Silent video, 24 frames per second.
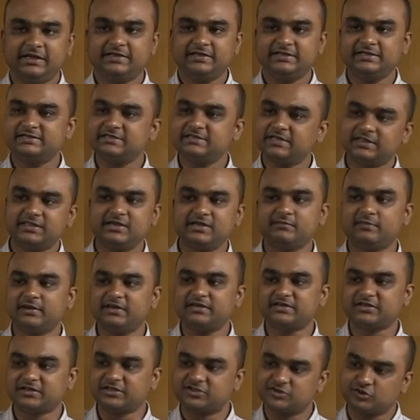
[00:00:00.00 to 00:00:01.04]
is nothing but
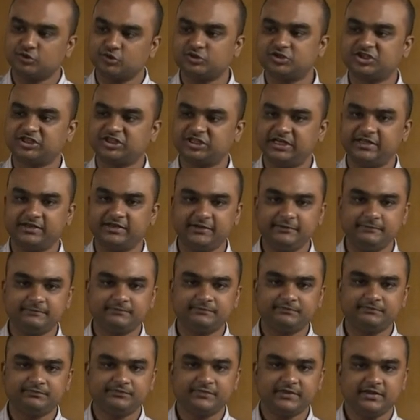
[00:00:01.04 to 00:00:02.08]
resource sharing
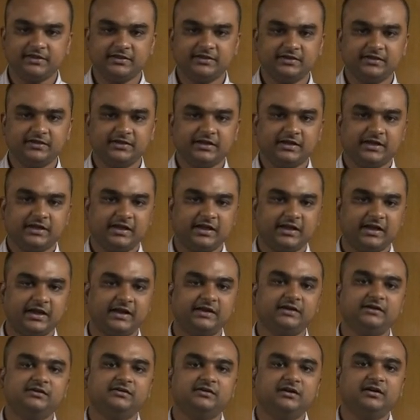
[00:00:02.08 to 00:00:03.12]

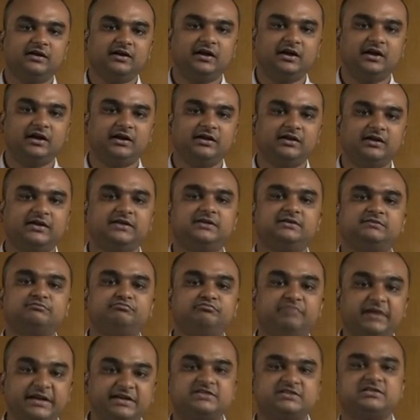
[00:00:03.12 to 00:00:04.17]
and it
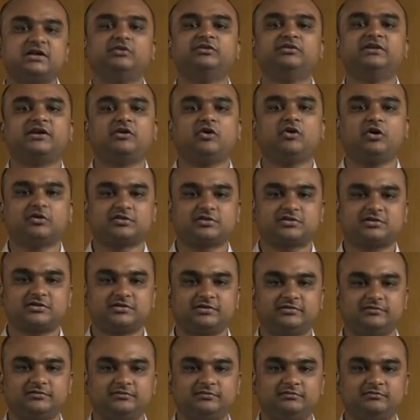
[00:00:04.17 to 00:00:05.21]
brings down the cost
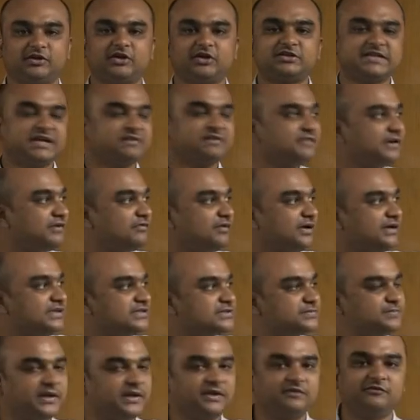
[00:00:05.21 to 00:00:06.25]
because everyone is
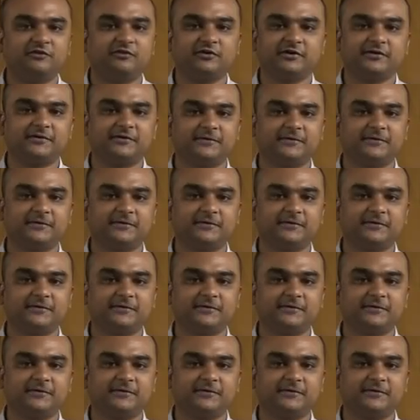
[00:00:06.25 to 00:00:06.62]
paying for it.